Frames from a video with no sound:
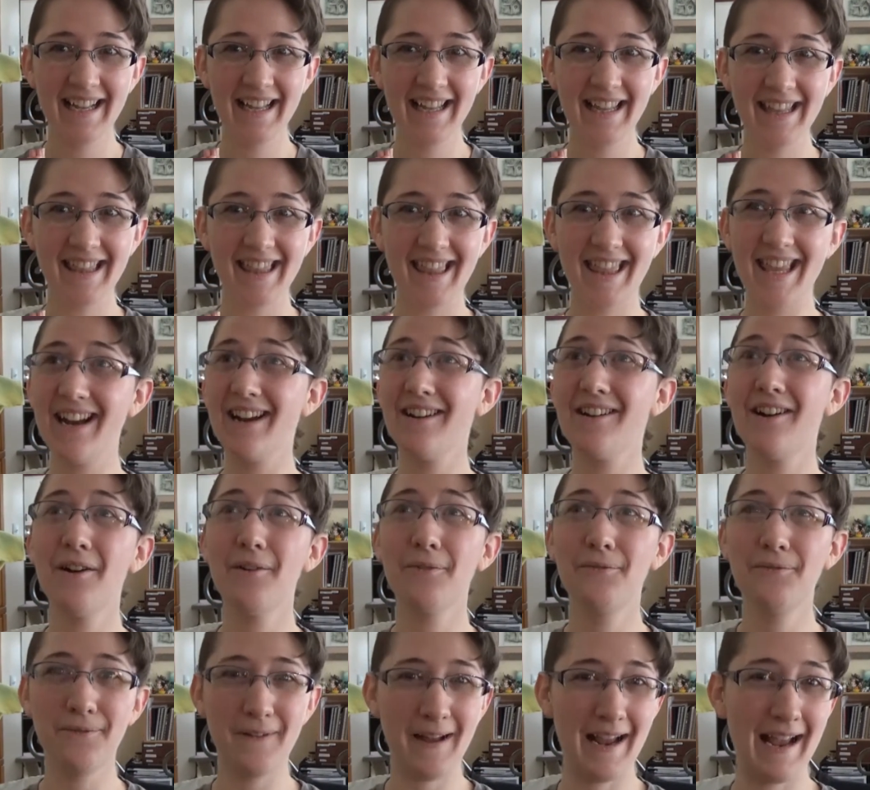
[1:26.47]
There are
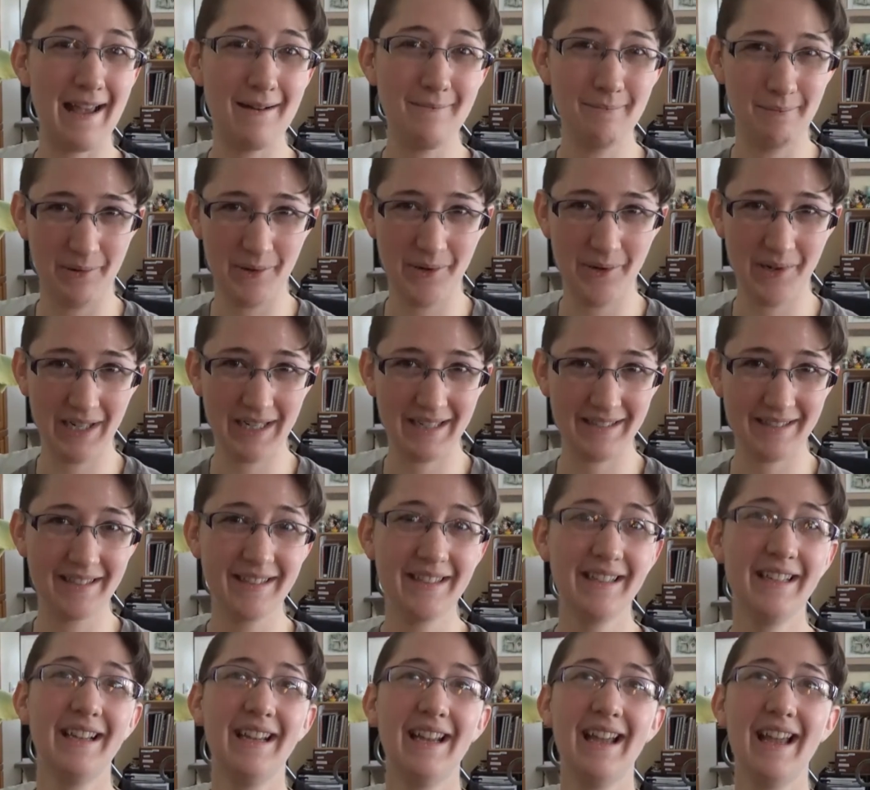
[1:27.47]

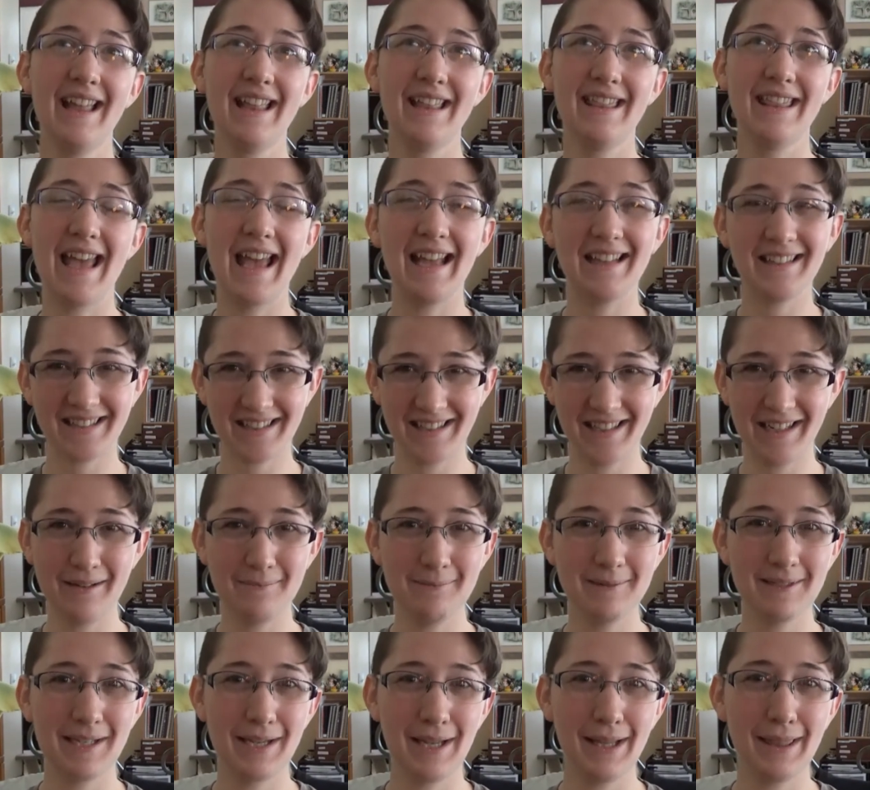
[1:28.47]
fanboys that
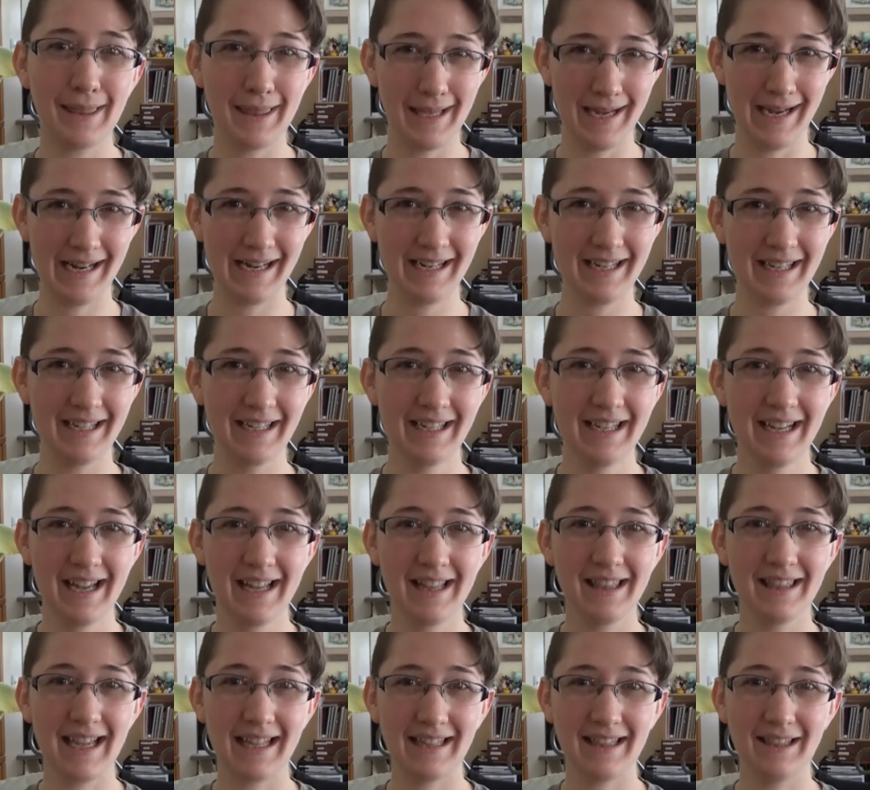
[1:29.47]
seem to think
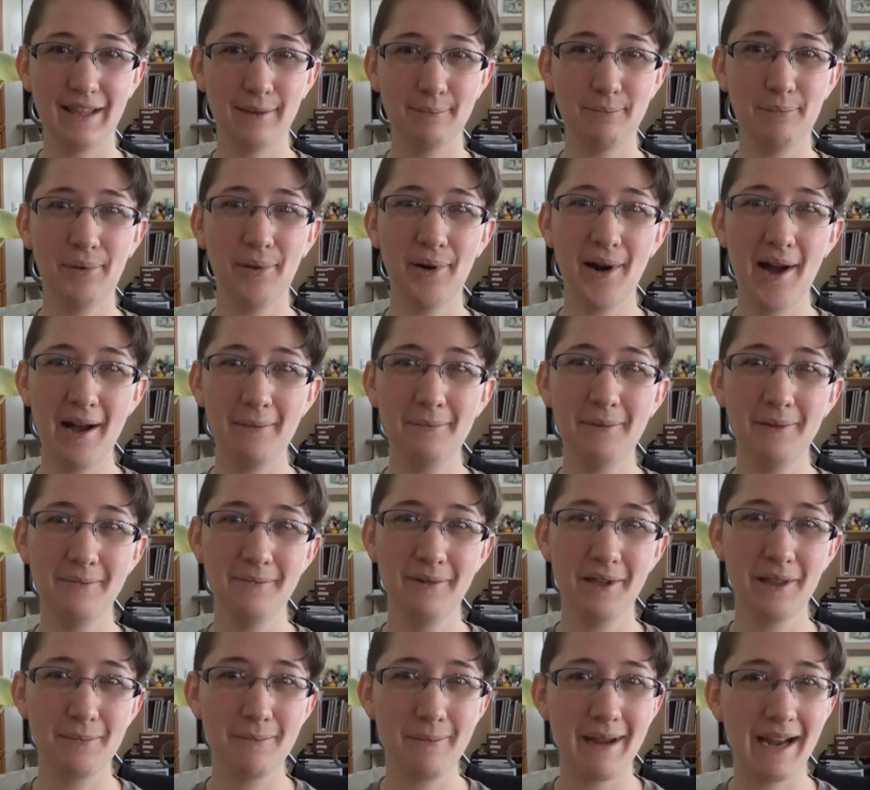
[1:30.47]
that the problem
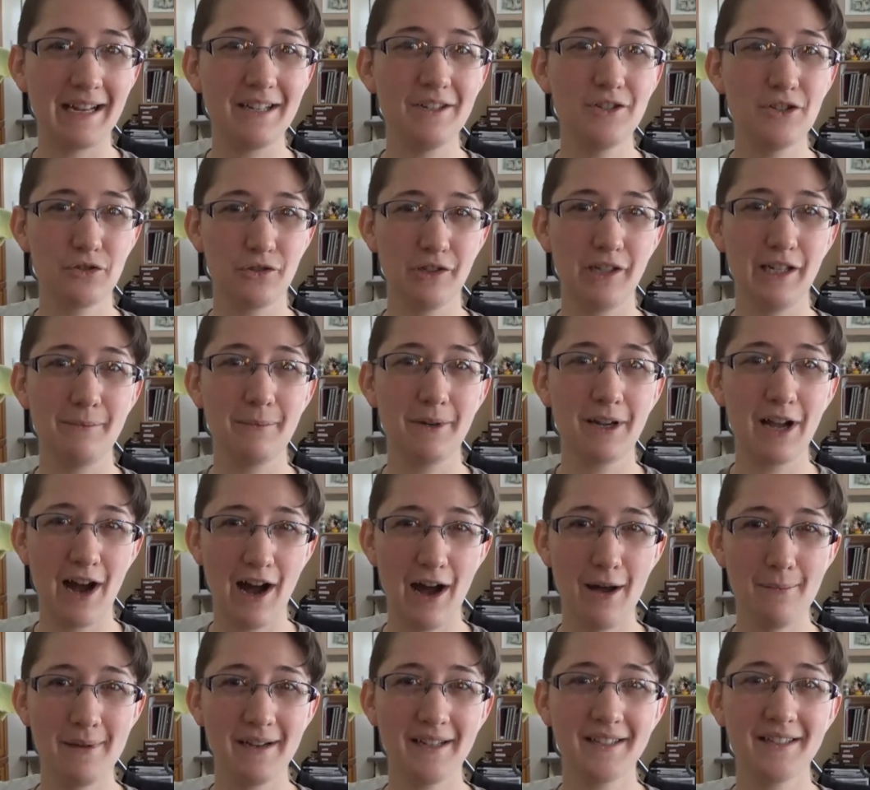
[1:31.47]
with mainstream
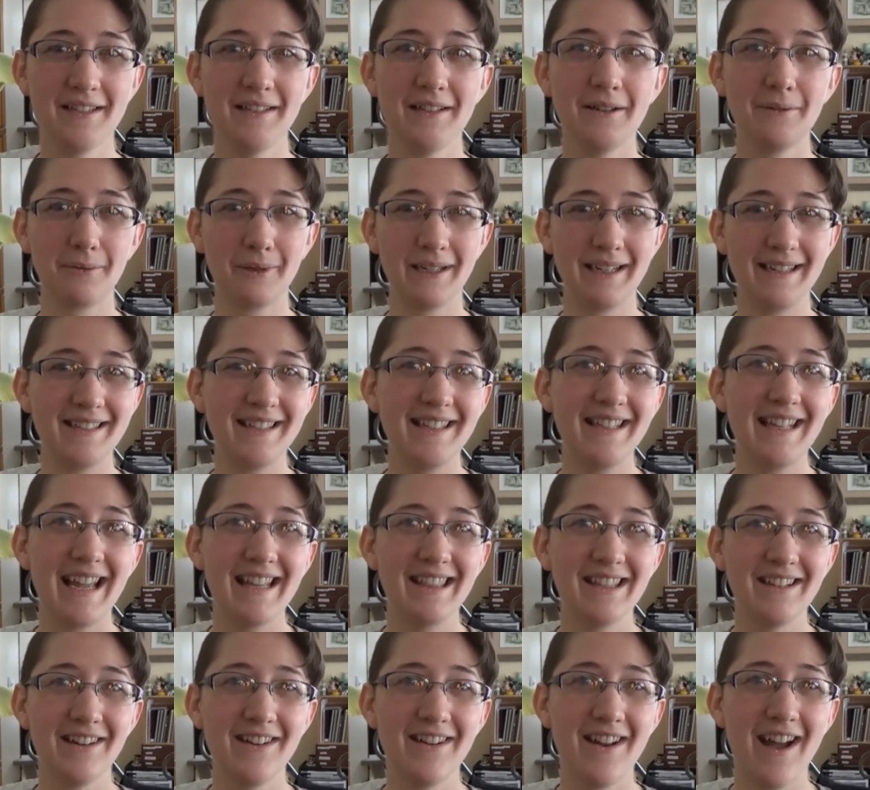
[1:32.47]
comics and the reason
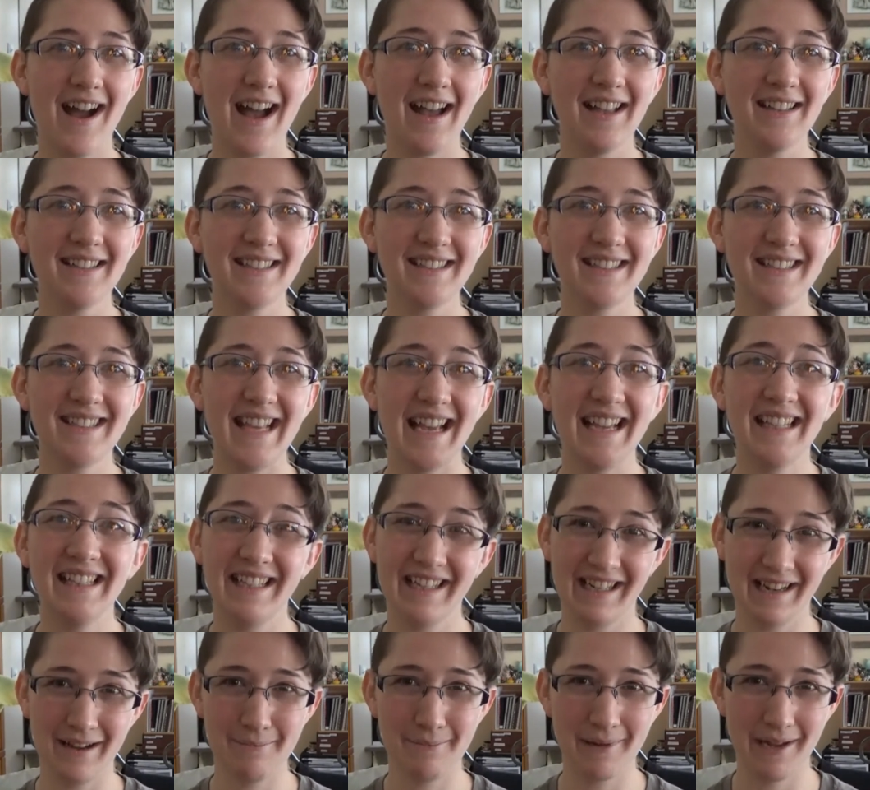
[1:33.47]
that they're not
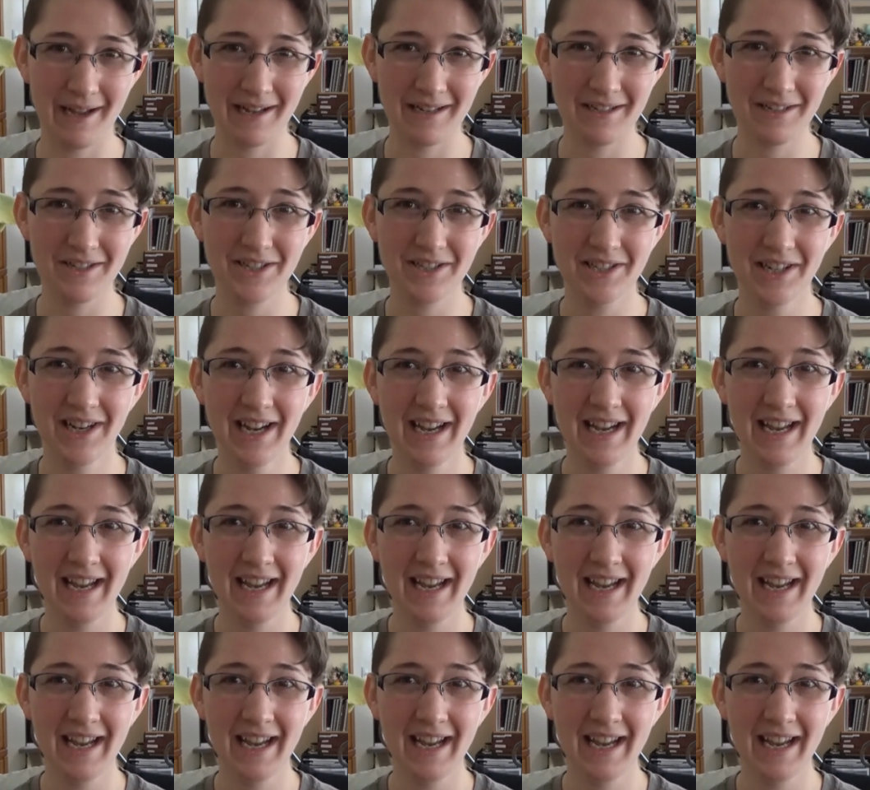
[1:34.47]
selling a bunch